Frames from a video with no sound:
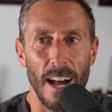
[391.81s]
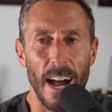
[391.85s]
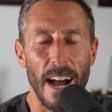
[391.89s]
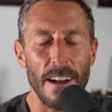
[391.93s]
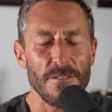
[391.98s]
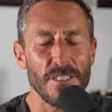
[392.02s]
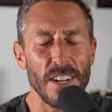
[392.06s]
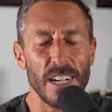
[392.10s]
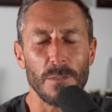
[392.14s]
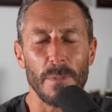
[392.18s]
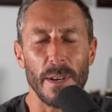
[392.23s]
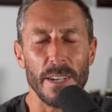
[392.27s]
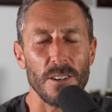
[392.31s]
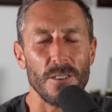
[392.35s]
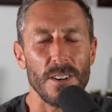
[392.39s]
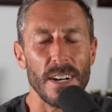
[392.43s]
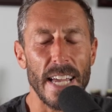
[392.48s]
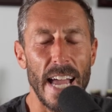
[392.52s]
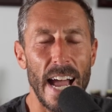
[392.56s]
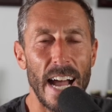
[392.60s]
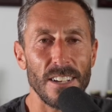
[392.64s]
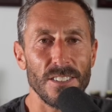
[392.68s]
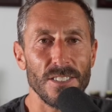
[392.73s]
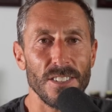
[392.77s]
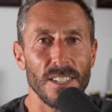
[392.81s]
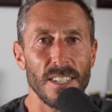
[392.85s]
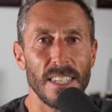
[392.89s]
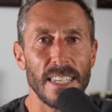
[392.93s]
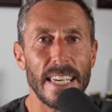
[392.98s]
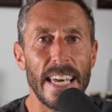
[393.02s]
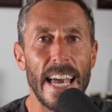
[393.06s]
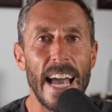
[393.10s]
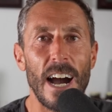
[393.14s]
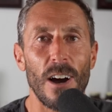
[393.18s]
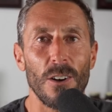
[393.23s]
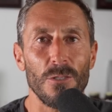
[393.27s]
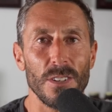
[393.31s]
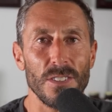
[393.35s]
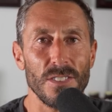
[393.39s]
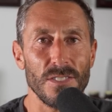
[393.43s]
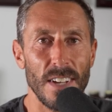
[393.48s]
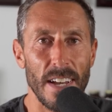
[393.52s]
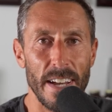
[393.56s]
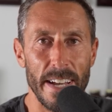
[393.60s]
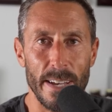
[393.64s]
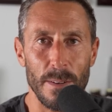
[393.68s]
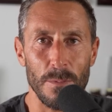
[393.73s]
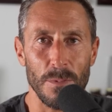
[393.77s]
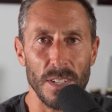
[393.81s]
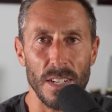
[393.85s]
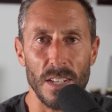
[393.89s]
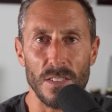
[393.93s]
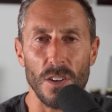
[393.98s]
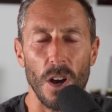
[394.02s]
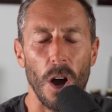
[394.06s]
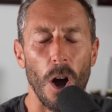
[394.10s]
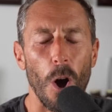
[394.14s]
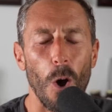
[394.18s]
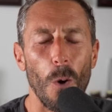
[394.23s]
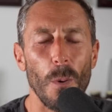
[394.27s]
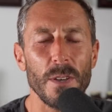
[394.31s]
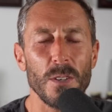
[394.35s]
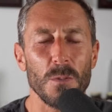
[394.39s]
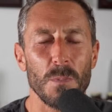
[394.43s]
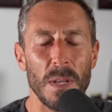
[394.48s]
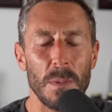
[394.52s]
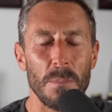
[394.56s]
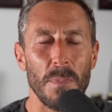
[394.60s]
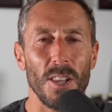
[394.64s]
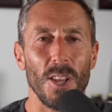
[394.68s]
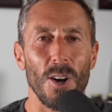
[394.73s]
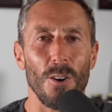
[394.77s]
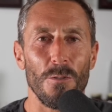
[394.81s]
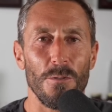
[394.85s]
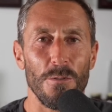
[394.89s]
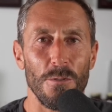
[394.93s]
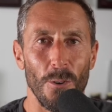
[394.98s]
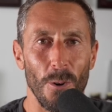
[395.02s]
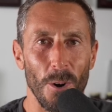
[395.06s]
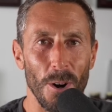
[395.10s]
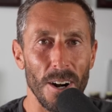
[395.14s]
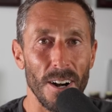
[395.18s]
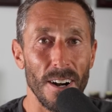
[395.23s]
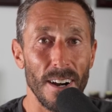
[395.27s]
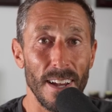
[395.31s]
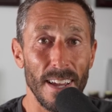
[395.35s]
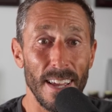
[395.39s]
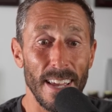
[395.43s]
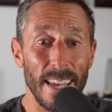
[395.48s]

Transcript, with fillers: I've checked my uric acid countless times and it's always been below four.